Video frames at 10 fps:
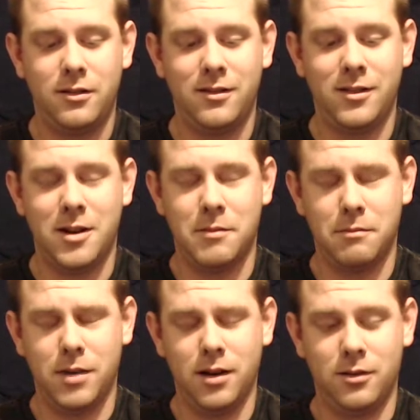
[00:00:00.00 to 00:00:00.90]
Not my
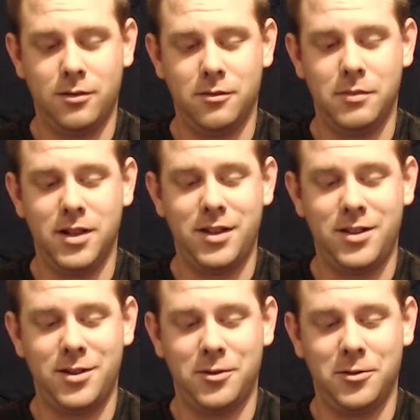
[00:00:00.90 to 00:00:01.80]
butthole, but
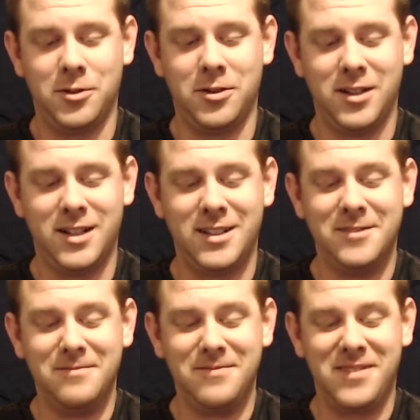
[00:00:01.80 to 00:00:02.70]
this hole.
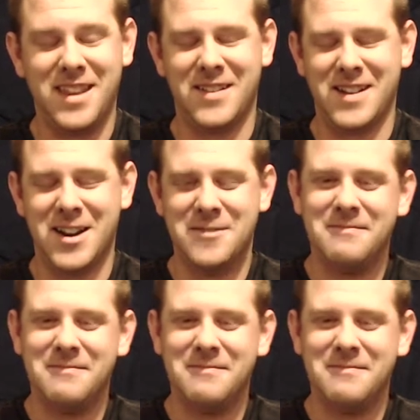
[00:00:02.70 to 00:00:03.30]
There we go.